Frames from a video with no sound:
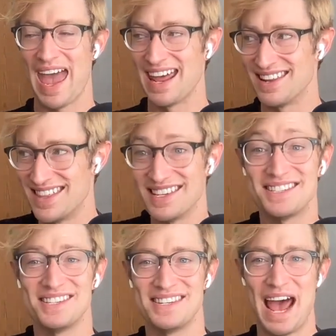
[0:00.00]
and
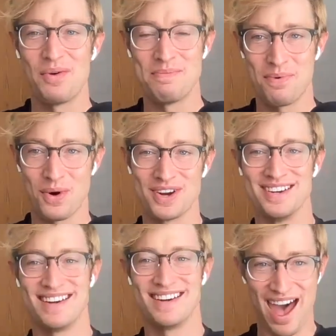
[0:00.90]
this is now
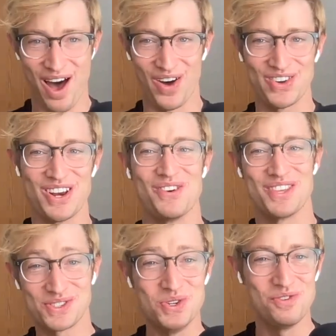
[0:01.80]
important now you know
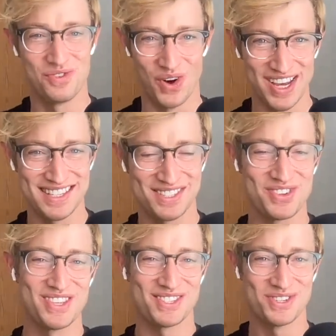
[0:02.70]
this new voice
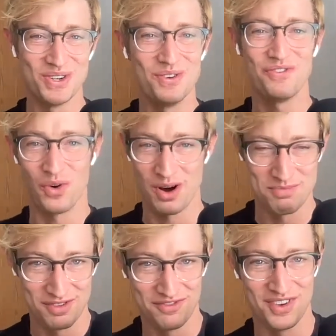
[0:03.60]
or this new
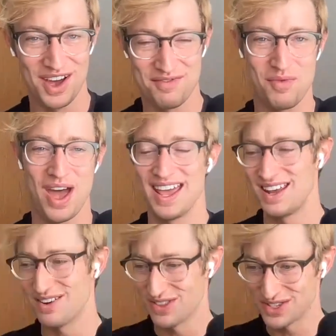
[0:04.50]
form of of
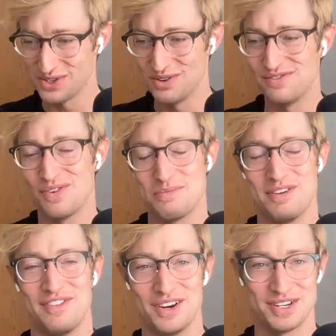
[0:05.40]
writing or this new form
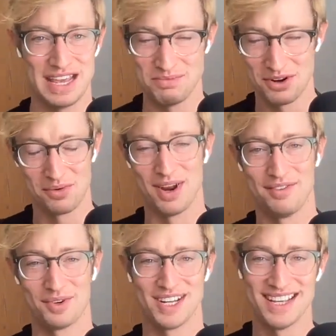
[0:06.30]
of entertainment or
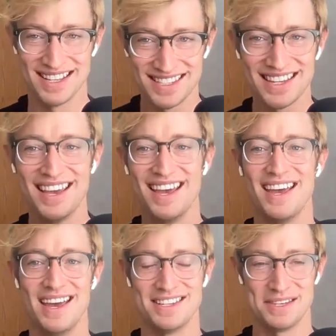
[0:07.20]
whatever it is
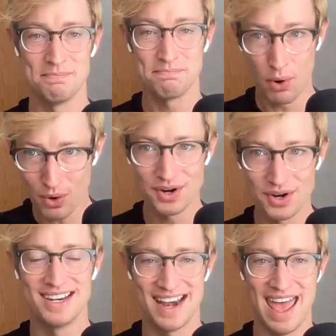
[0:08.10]
is
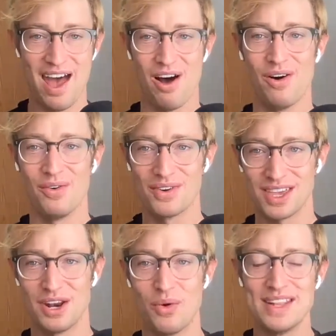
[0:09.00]
important now
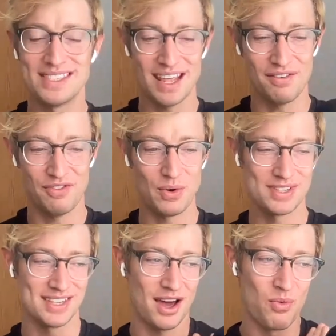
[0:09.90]
you know instead of
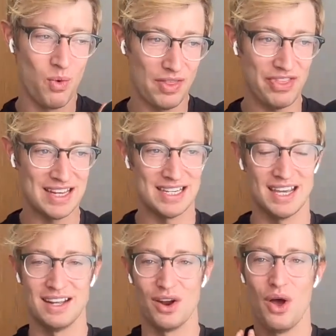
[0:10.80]
focusing on what they
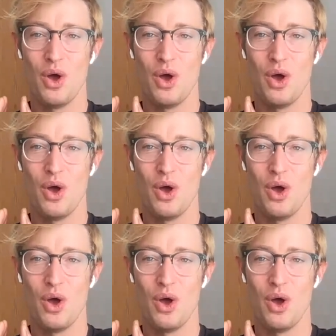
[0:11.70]
did